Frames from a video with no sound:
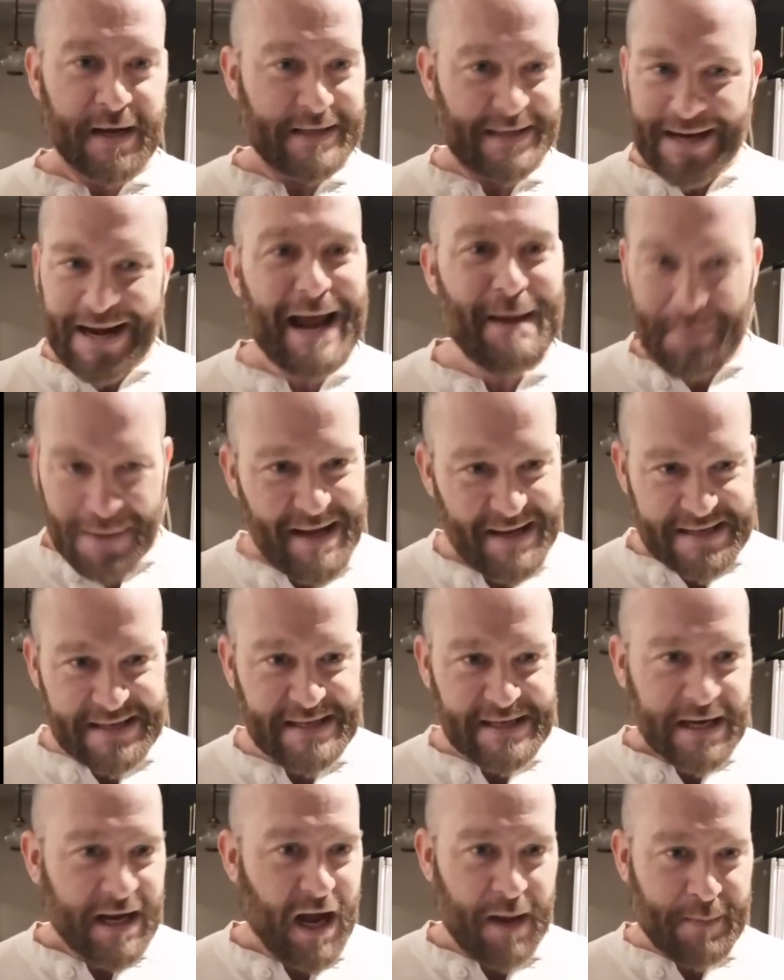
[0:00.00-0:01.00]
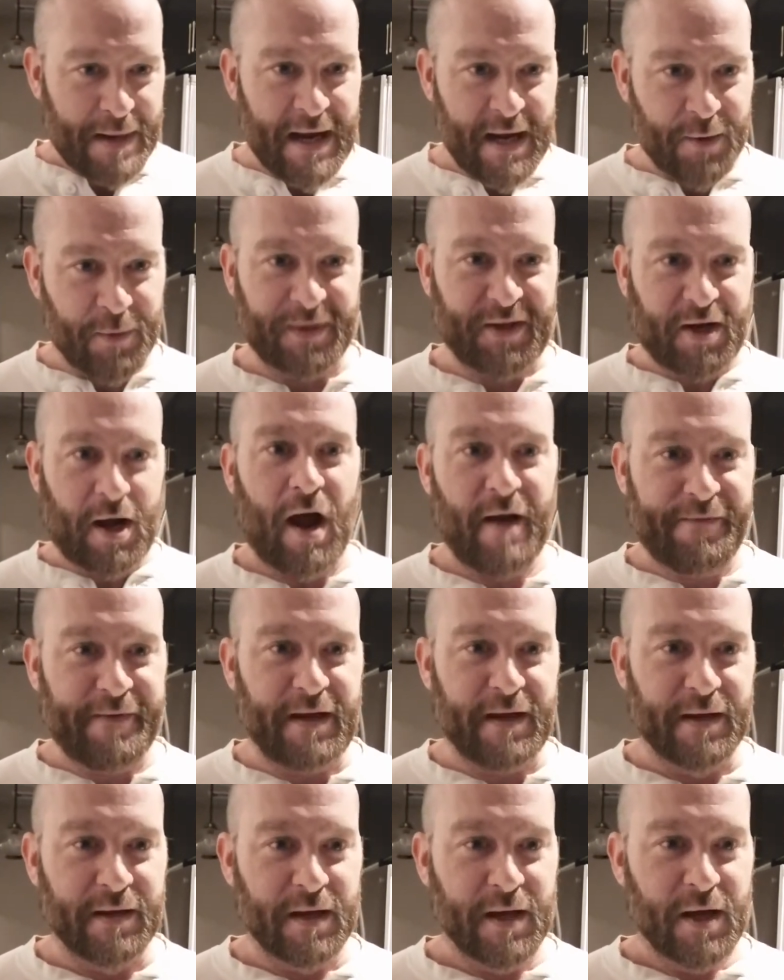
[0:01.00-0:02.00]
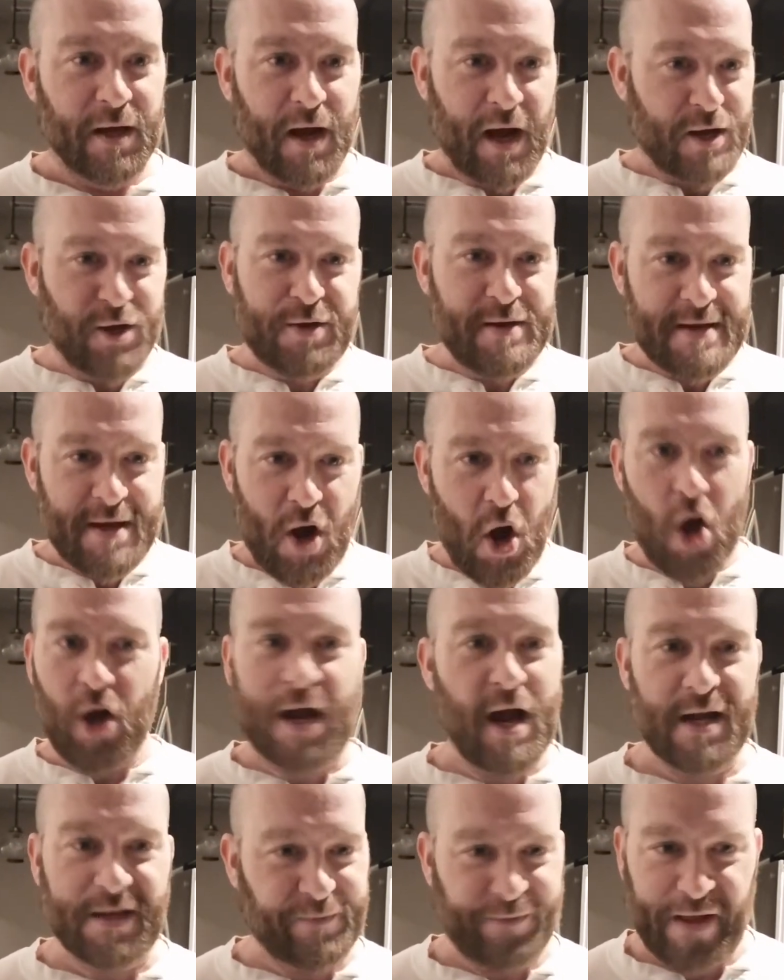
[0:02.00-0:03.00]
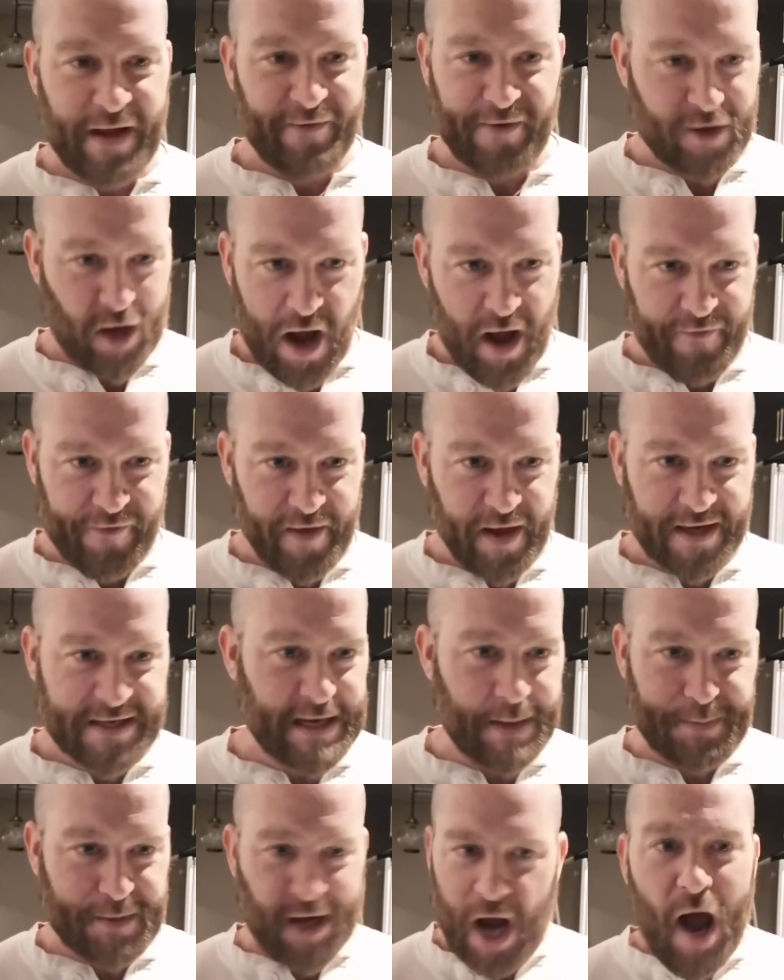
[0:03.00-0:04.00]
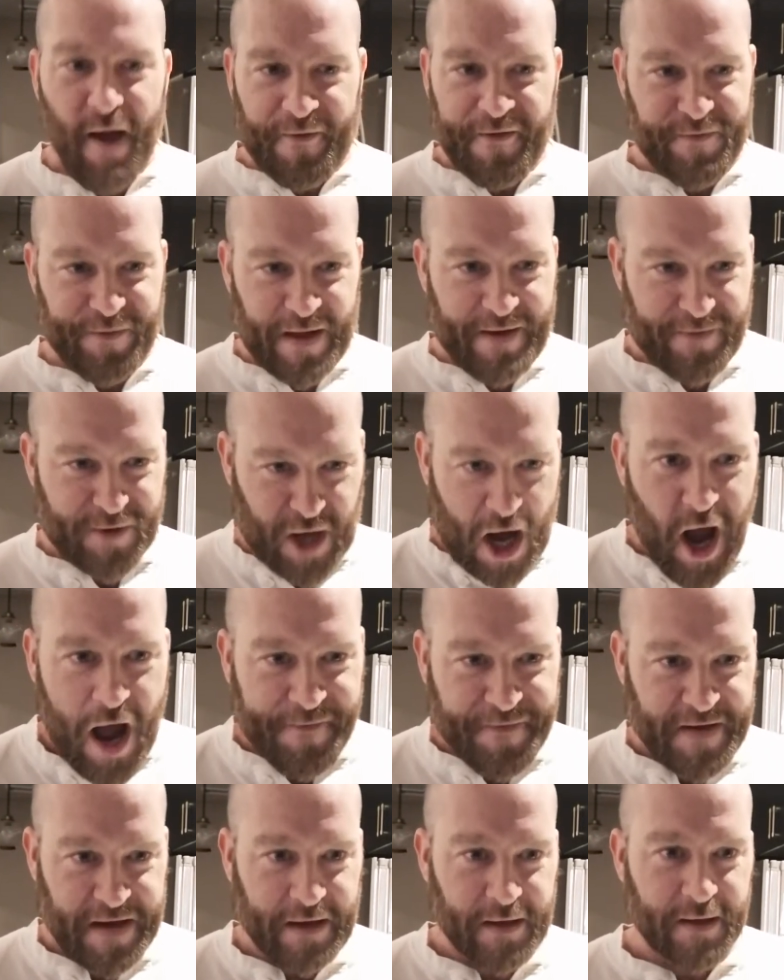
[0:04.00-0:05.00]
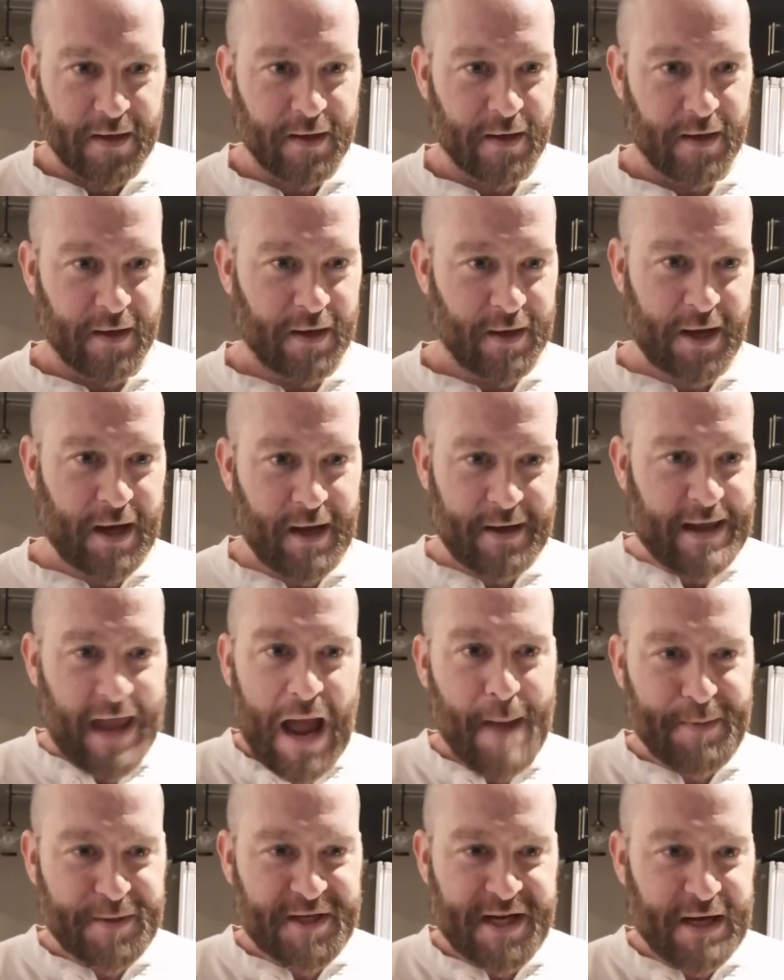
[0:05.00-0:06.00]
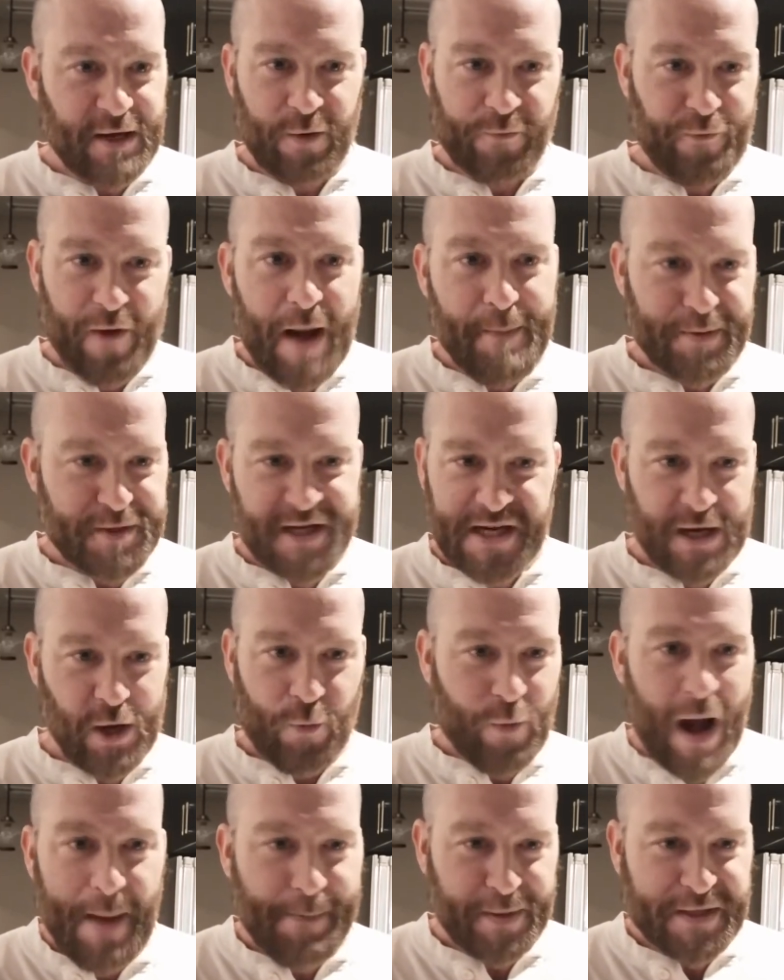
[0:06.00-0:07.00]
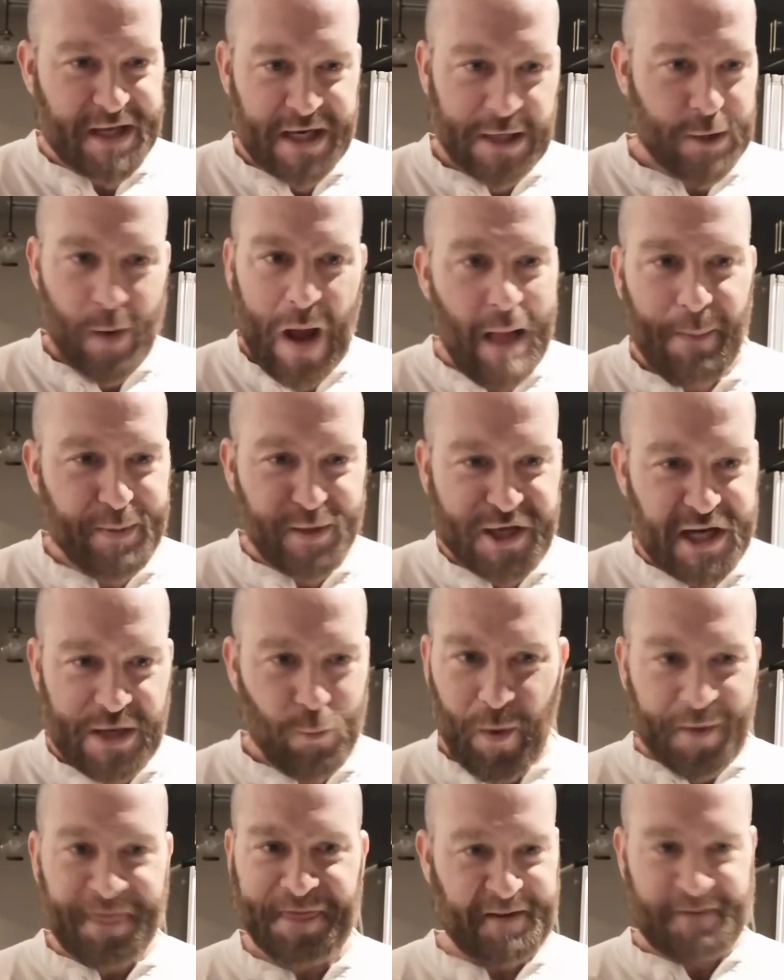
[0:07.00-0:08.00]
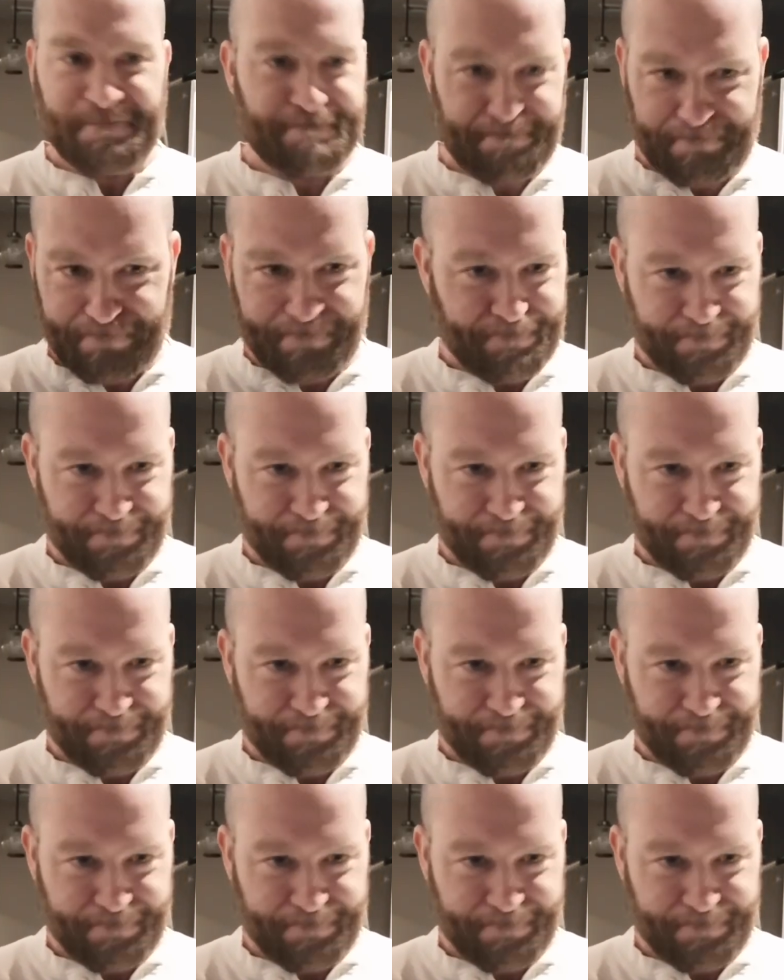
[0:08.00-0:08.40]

Did I miss a meeting with the coffee? You can get all kinds of flavored coffee, except coffee-flavored coffee. You got cappuccino, frappuccino, rappuccino, alpuccino. What the?